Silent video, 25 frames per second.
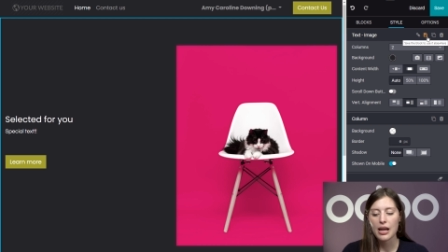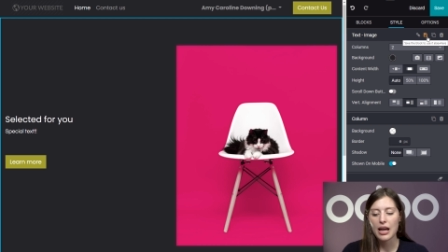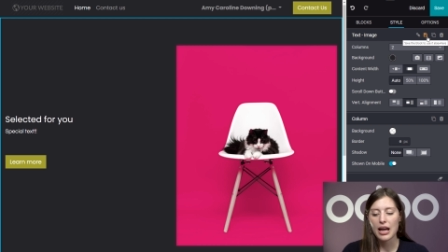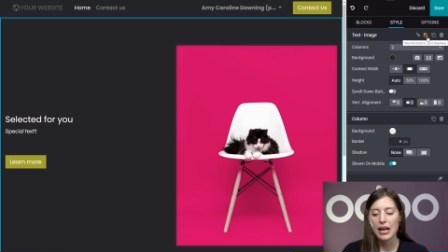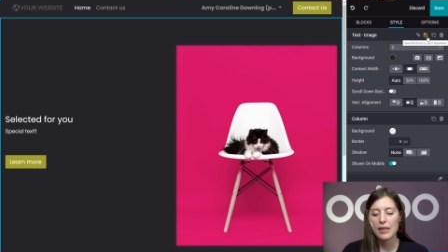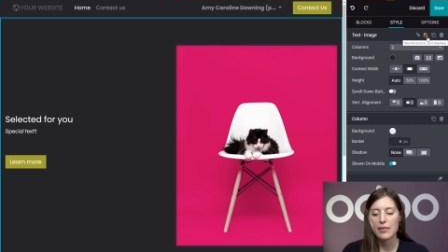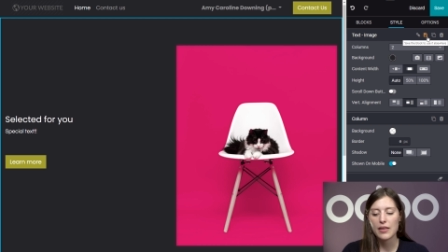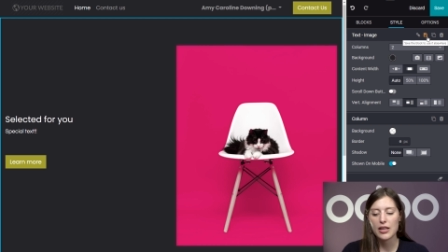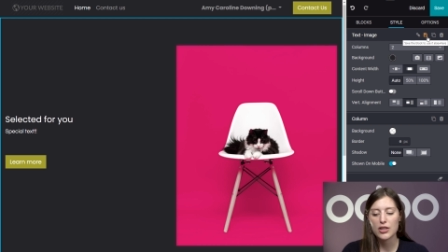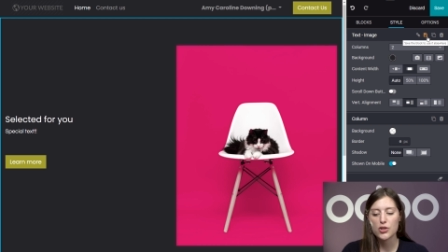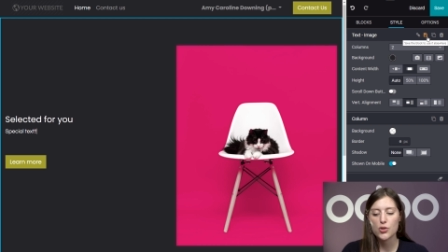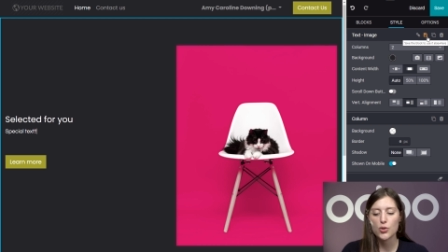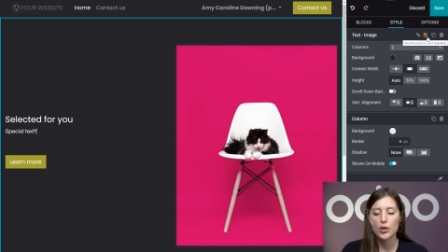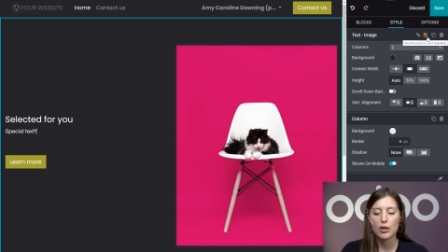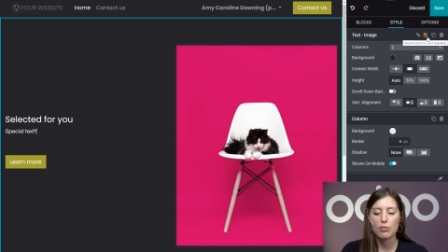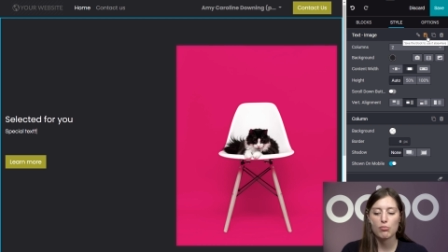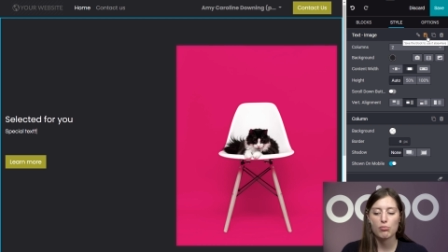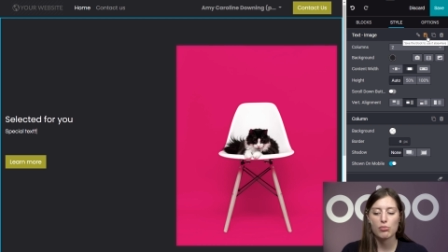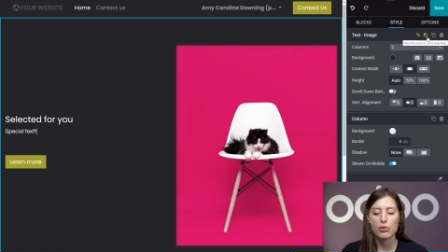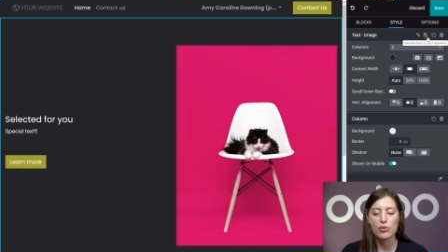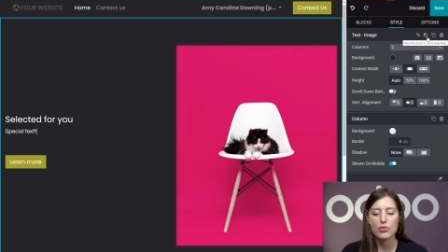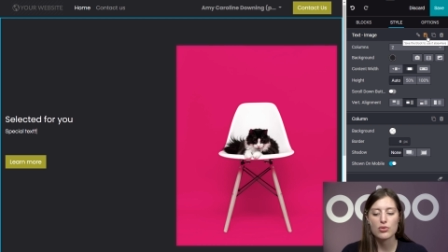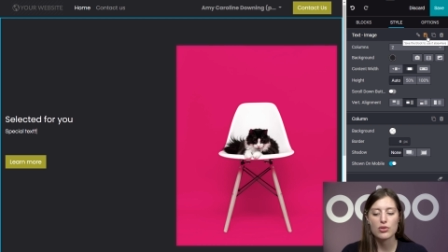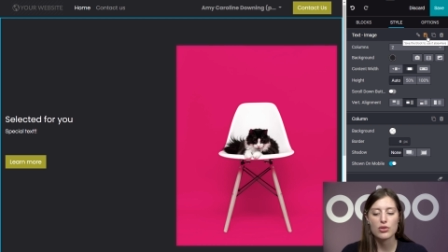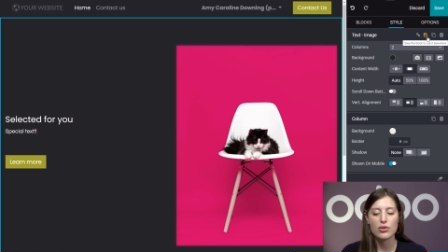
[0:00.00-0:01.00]
and then you
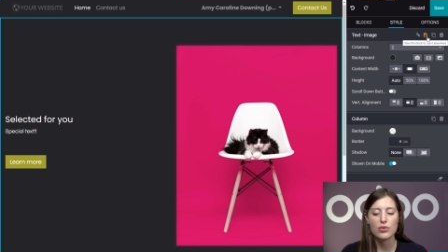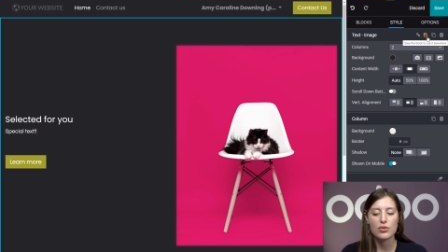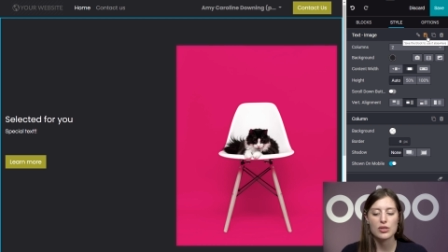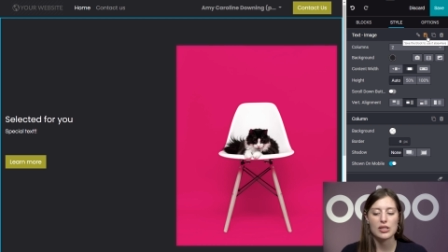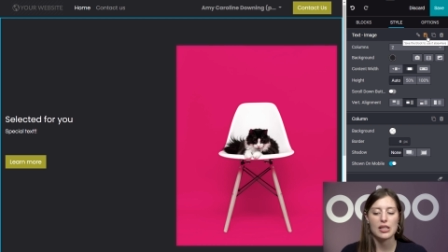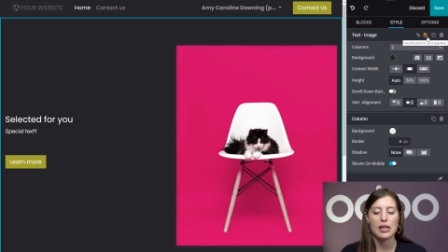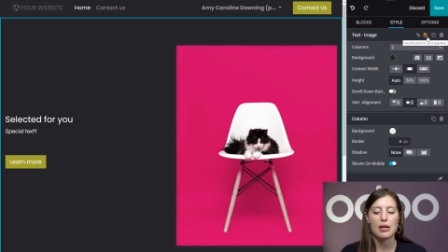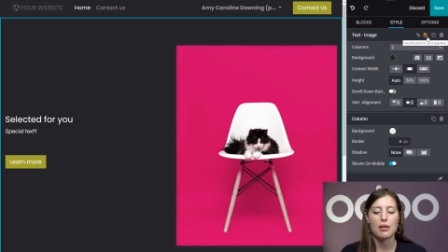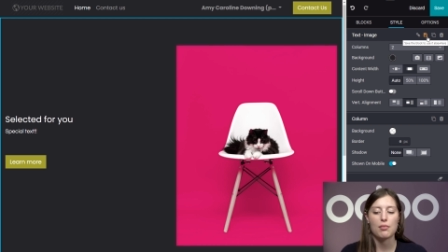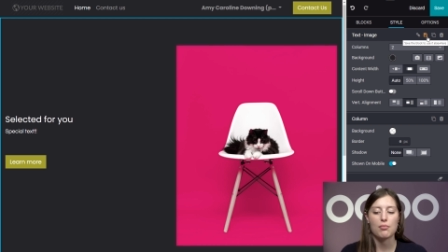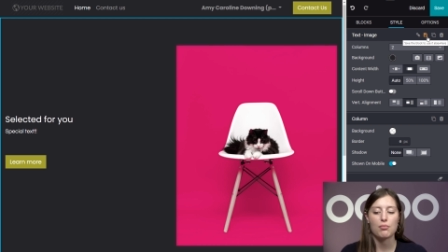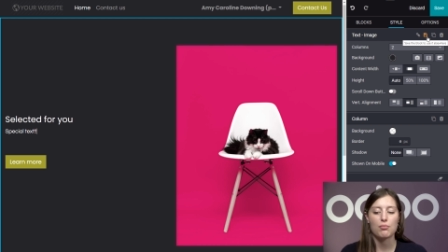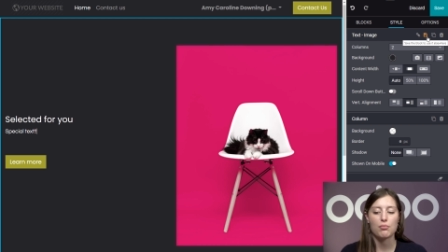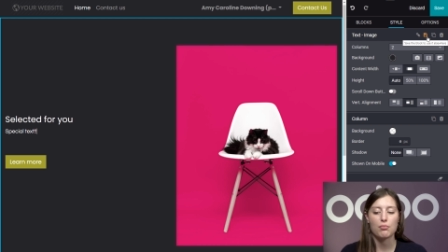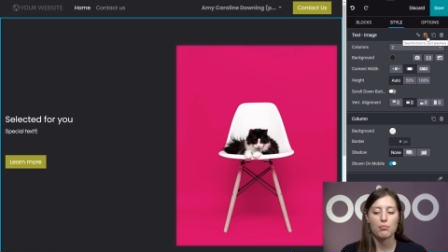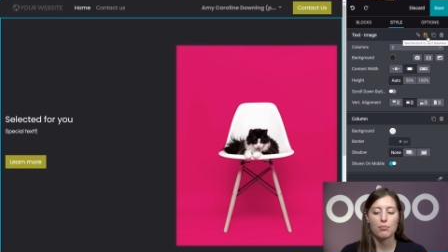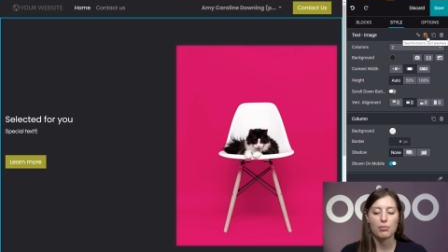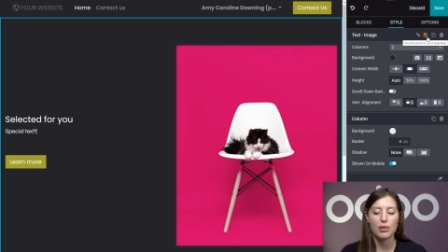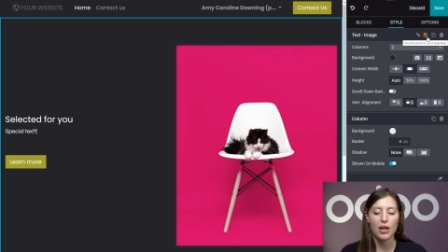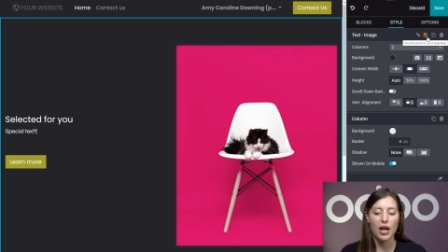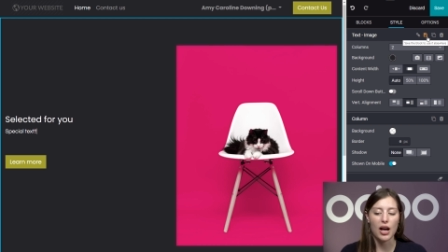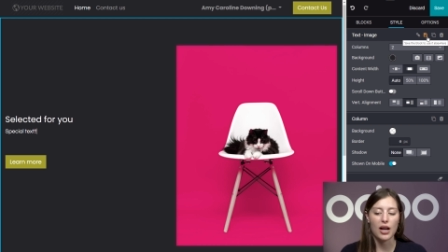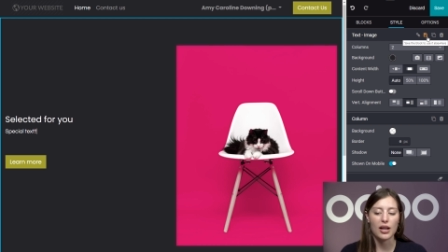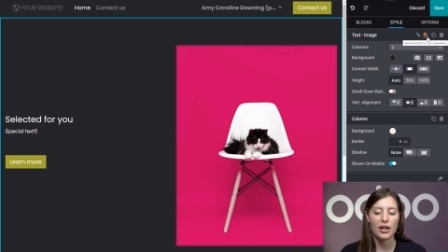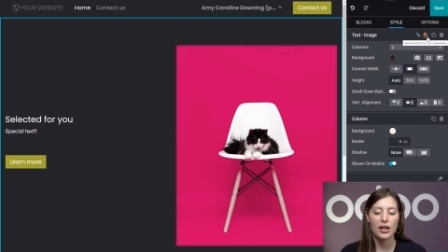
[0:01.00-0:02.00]
can use that
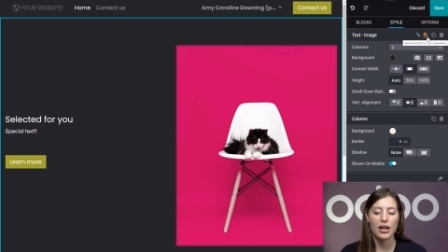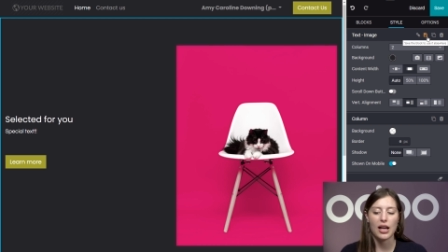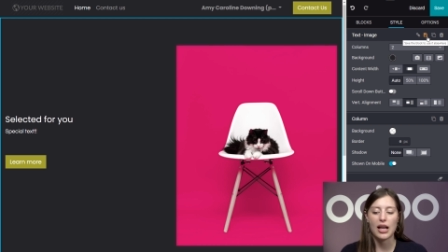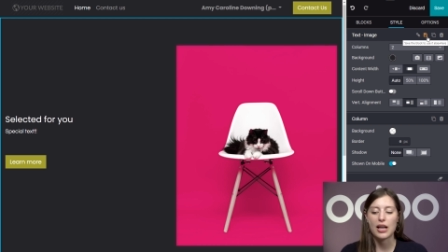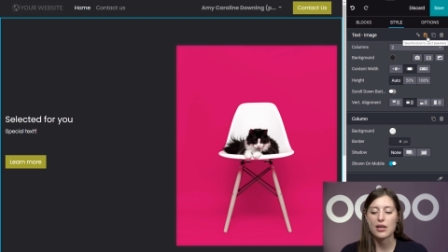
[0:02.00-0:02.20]
block